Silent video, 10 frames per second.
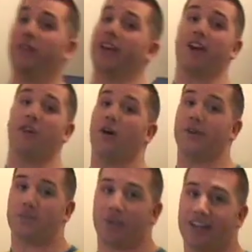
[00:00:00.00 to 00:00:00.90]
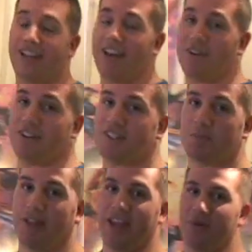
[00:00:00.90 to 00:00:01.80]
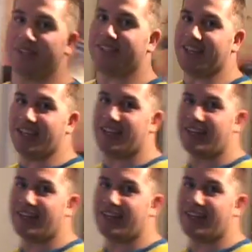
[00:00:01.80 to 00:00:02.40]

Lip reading: One thing I've always wanted to have on display was the